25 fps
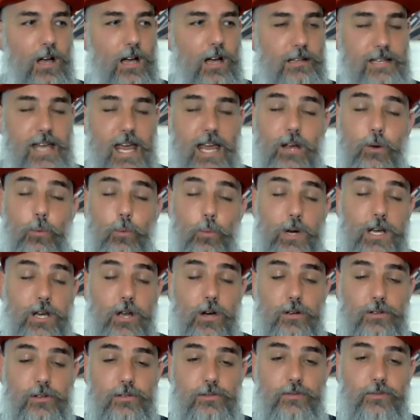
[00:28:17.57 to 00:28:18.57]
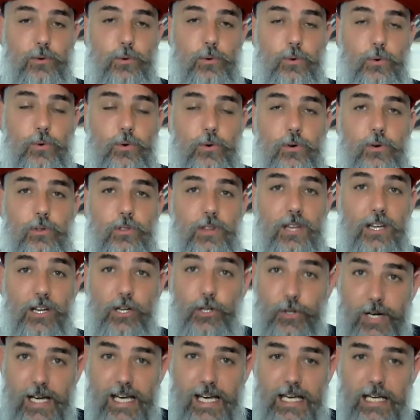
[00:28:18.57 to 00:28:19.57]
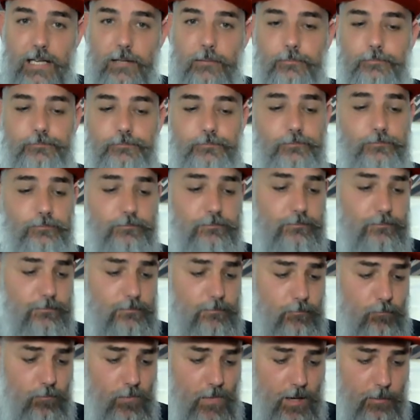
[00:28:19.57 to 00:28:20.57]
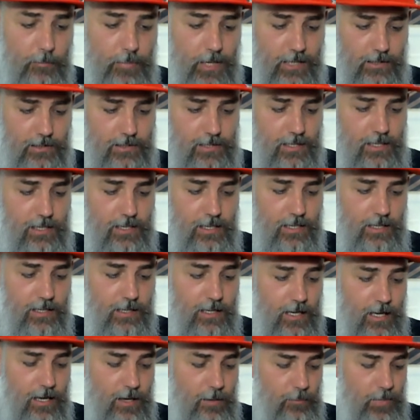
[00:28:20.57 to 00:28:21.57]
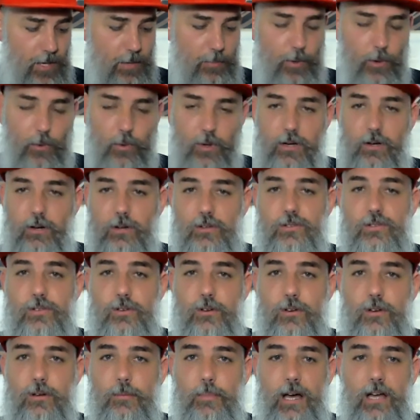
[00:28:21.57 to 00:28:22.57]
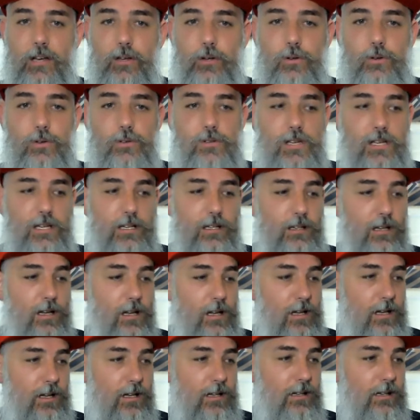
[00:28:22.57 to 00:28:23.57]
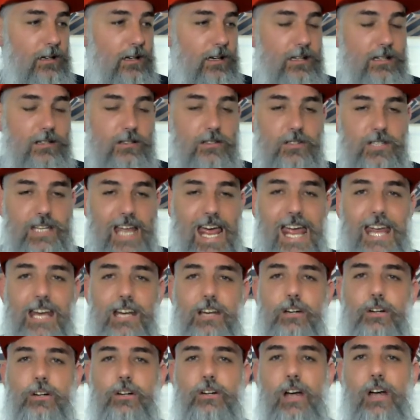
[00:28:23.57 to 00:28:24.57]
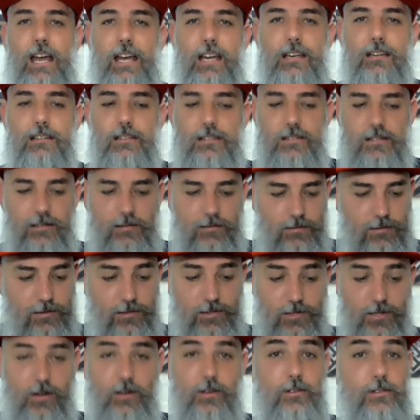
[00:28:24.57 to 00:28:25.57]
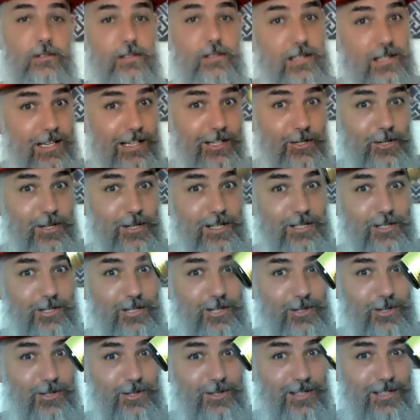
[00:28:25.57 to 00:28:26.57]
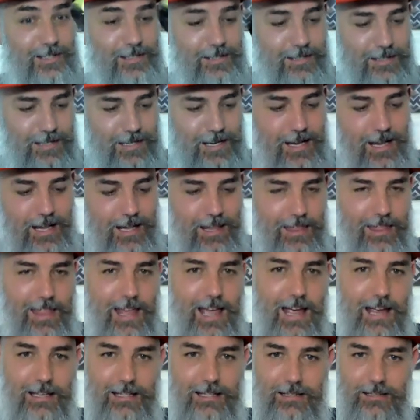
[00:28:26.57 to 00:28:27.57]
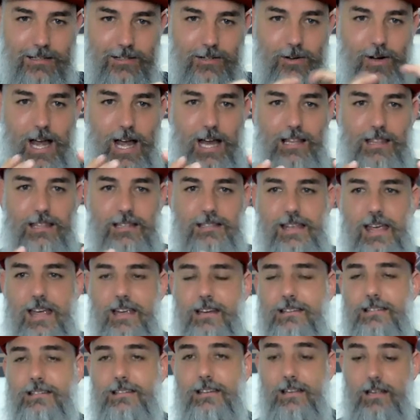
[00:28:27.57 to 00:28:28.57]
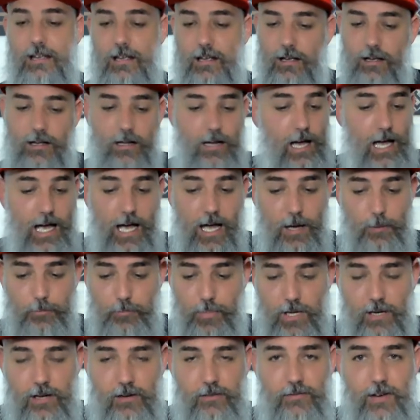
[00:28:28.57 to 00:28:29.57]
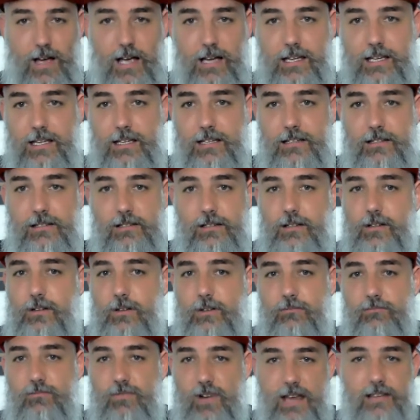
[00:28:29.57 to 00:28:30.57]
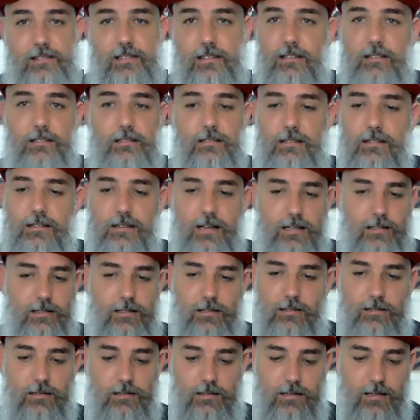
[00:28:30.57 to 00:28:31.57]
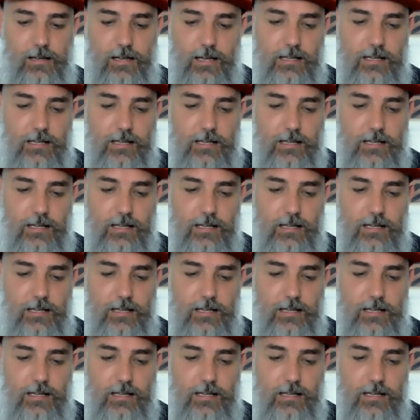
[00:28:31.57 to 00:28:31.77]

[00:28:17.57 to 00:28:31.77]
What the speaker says: tank windows for the Cree. But people were concerned about using tank crackers, so citrus juices that crack the tanks. Bearded Viking resin doesn't